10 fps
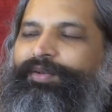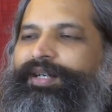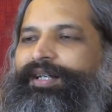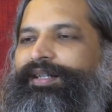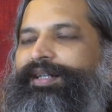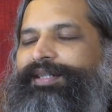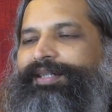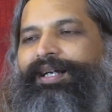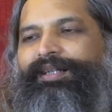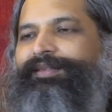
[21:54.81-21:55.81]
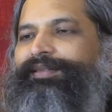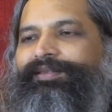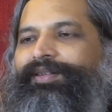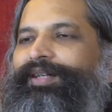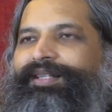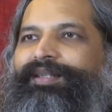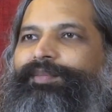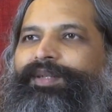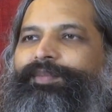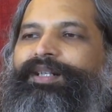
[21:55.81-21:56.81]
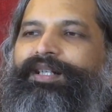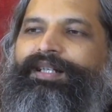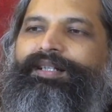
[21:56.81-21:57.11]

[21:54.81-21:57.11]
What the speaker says: you'll recognize, this is not acceptable,